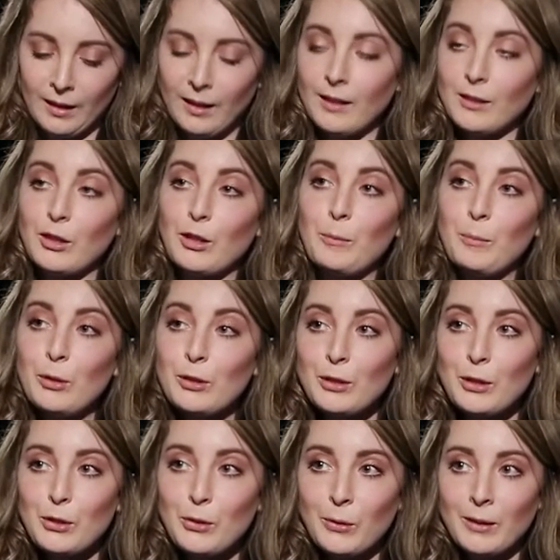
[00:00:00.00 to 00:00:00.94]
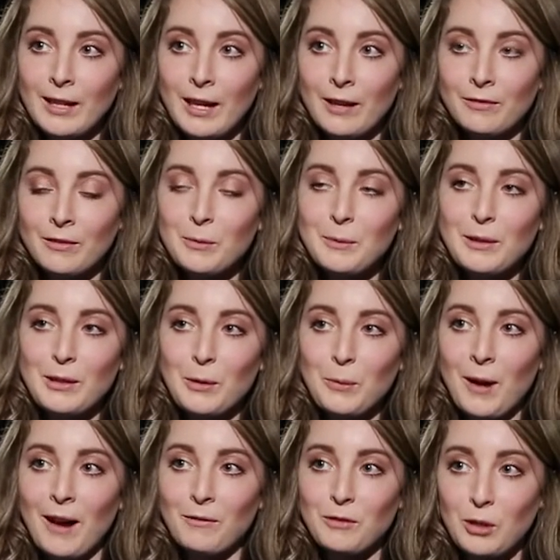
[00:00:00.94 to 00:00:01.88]
So your book's a joint effort with your
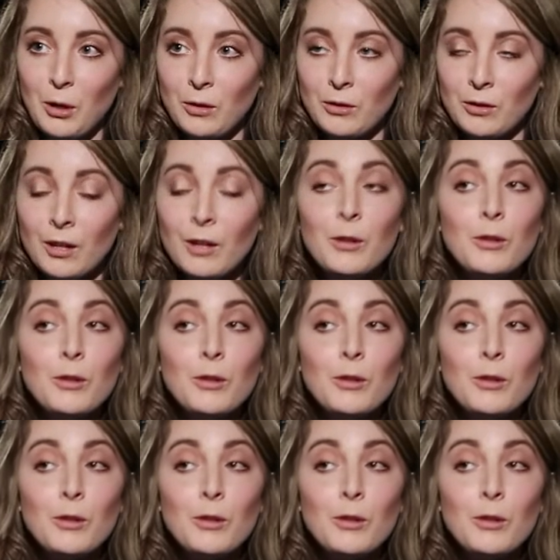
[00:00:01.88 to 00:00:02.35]
wife, Tonya,